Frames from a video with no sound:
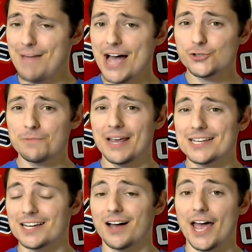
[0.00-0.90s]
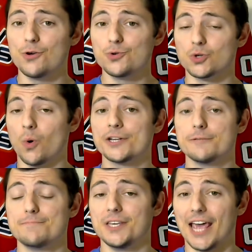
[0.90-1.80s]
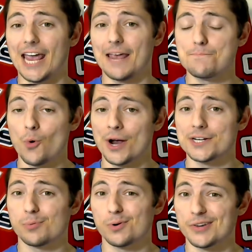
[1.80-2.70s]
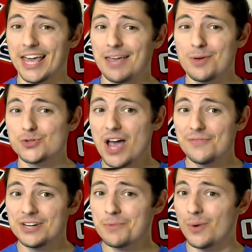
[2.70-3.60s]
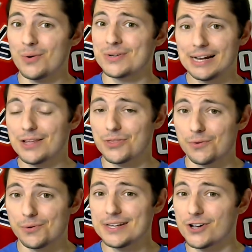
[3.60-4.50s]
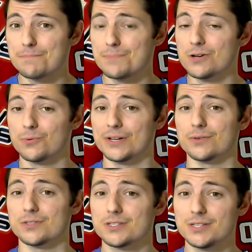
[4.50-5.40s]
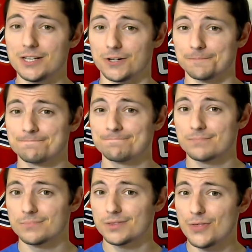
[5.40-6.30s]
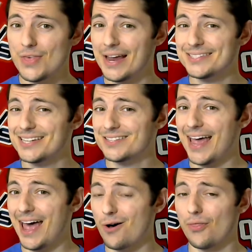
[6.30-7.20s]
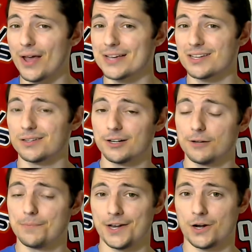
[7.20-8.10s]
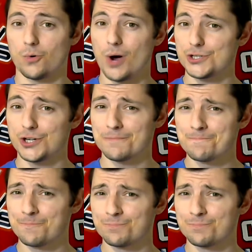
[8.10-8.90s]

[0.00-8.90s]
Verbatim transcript: Backstrom is a guy who's going to be a point per game, and drafting him around 93 could be a real steal. The thing is, his health is a little bit in question,